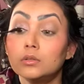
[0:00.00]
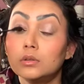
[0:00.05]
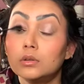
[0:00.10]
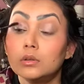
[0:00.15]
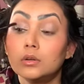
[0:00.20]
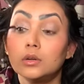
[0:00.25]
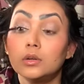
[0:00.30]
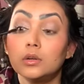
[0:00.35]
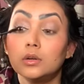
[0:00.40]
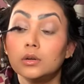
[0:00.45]

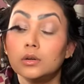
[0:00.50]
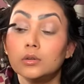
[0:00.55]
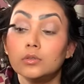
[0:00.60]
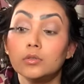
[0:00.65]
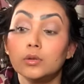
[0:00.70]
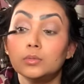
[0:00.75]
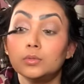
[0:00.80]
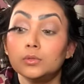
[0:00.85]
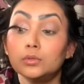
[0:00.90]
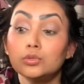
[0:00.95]

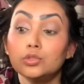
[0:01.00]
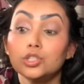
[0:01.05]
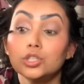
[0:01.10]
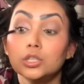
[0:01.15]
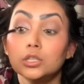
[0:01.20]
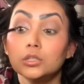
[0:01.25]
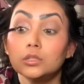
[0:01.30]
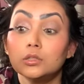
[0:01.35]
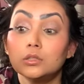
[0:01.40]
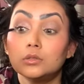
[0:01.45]

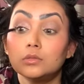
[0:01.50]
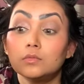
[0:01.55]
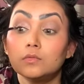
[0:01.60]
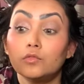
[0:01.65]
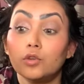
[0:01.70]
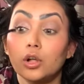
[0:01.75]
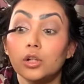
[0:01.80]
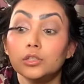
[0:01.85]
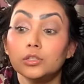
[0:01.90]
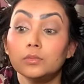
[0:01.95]
Revolution
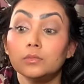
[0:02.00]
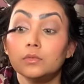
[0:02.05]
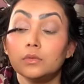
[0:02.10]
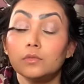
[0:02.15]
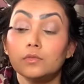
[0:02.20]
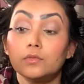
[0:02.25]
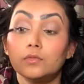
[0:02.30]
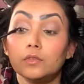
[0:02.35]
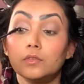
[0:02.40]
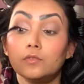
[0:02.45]

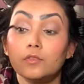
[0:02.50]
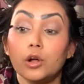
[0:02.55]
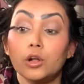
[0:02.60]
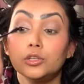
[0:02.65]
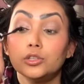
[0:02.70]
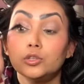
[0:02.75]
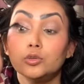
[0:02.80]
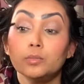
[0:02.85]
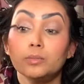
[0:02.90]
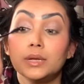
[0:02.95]

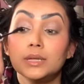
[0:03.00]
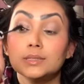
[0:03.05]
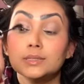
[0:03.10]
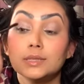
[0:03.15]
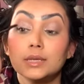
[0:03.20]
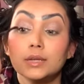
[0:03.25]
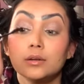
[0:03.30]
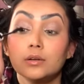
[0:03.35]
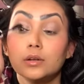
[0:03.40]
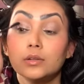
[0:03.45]
volume
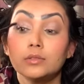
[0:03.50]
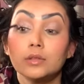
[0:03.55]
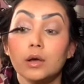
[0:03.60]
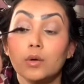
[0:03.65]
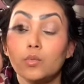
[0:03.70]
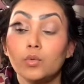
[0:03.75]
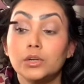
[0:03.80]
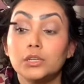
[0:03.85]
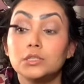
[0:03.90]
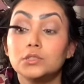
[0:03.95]
mascara,
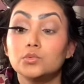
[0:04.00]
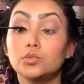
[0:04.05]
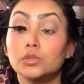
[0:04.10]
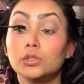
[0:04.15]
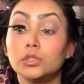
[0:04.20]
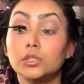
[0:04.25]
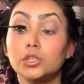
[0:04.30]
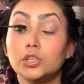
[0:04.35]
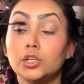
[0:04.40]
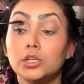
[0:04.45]
that one is
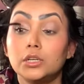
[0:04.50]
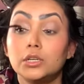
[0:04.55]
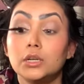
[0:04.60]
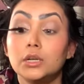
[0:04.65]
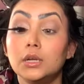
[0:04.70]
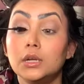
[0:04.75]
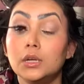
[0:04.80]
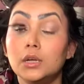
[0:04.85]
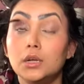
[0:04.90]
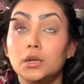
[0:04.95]
really good.
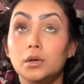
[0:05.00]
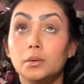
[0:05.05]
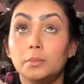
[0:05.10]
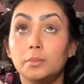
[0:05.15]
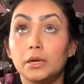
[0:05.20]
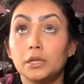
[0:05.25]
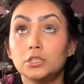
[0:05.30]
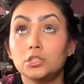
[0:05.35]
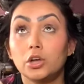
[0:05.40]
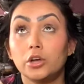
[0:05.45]

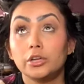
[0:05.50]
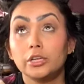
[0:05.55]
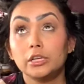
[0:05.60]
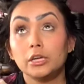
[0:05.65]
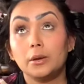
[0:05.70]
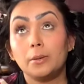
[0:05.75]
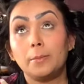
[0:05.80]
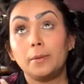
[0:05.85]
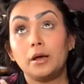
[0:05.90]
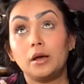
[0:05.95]
But talking
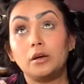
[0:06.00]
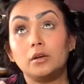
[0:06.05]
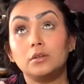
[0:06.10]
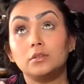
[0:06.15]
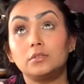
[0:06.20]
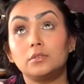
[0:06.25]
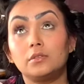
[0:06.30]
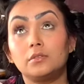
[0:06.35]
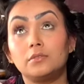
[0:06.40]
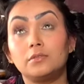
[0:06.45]

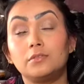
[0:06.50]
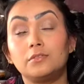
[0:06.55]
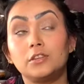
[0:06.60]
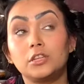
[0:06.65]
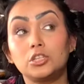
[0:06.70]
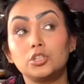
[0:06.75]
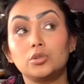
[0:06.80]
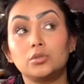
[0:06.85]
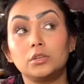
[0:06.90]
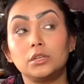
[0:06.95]
about
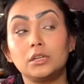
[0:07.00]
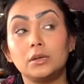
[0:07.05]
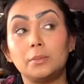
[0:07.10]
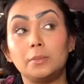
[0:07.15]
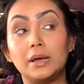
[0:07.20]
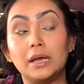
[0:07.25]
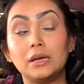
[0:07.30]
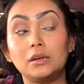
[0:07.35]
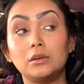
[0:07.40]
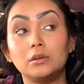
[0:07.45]
Victoria
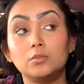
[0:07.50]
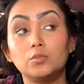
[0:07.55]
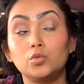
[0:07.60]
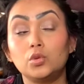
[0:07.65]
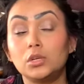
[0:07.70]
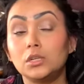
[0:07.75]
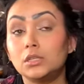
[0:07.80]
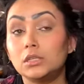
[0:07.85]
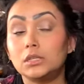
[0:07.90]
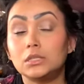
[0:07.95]
Beckham
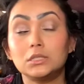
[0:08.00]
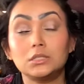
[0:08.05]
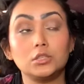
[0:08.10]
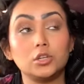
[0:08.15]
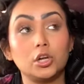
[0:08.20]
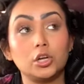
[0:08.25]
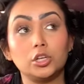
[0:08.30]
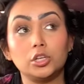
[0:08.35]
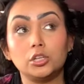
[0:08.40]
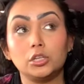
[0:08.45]
one is
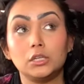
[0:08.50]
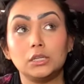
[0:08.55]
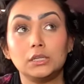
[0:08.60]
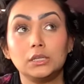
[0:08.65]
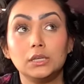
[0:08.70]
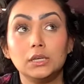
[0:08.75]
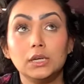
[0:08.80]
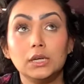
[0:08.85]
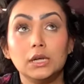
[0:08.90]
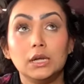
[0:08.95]
not
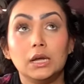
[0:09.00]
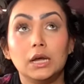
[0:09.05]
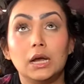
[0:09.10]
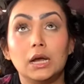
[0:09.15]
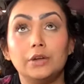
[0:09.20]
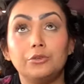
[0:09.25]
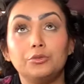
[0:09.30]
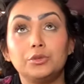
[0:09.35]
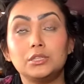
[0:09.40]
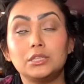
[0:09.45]
good.
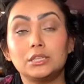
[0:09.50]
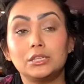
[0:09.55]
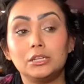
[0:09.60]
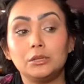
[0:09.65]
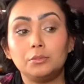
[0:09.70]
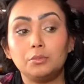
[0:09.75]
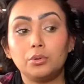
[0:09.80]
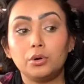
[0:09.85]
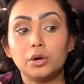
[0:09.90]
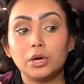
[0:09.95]
I recently
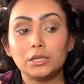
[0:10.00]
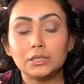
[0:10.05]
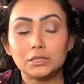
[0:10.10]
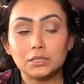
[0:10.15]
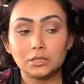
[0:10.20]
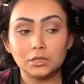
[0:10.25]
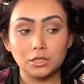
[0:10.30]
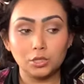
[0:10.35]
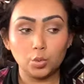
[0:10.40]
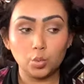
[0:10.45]
bought
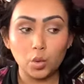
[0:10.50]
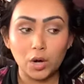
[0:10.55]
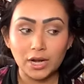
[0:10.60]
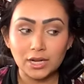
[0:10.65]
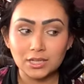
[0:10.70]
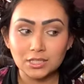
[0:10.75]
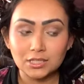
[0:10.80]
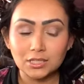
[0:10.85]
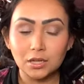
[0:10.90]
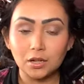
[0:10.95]
the
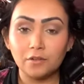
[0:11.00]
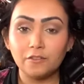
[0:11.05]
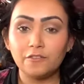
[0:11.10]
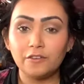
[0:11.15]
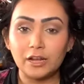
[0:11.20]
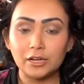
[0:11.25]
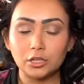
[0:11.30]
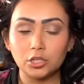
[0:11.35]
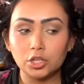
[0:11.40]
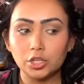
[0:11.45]
YSL
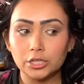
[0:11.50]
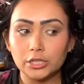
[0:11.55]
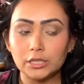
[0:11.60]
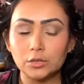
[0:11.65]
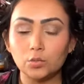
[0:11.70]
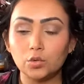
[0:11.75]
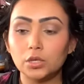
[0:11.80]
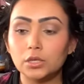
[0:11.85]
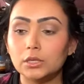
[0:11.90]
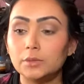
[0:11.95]
fat
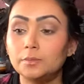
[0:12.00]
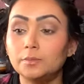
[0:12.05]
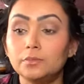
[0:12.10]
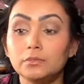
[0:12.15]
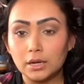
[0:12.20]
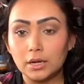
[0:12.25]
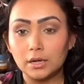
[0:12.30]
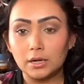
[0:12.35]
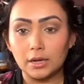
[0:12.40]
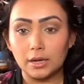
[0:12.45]
looking one.
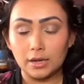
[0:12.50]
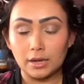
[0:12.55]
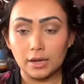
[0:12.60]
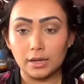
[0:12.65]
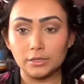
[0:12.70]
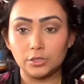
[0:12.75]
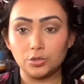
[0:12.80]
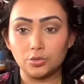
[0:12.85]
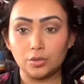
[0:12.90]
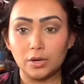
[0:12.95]

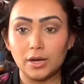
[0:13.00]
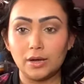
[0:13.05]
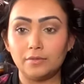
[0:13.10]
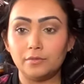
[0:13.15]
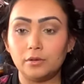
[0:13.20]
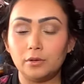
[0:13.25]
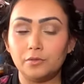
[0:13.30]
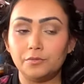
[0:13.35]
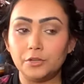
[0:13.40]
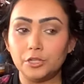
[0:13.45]
I do have
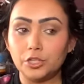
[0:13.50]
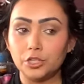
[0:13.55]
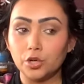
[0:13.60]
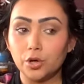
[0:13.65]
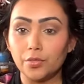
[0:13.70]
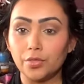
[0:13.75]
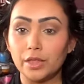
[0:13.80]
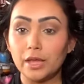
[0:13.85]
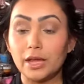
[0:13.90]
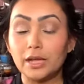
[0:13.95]
a video
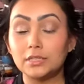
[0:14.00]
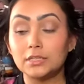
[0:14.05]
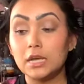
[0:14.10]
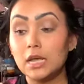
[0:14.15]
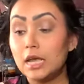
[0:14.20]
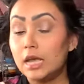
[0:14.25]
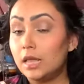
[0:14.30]
on that.